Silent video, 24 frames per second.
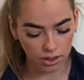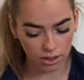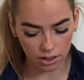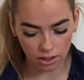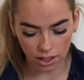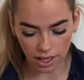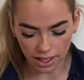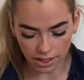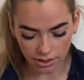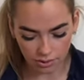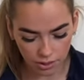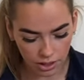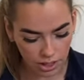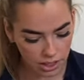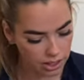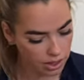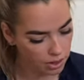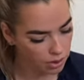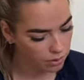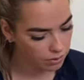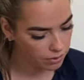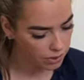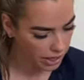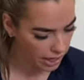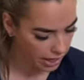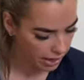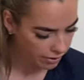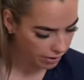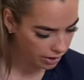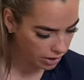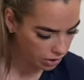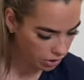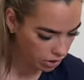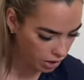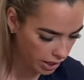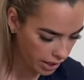let's read it off here.
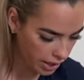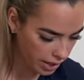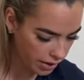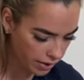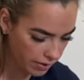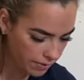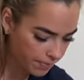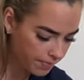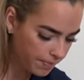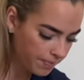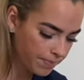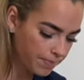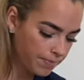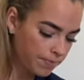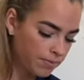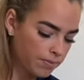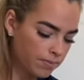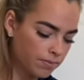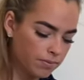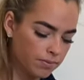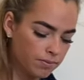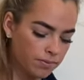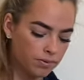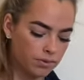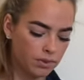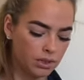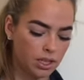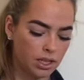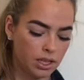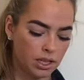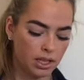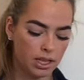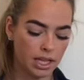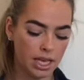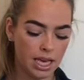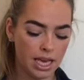Actually,
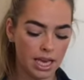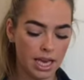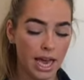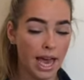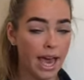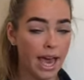the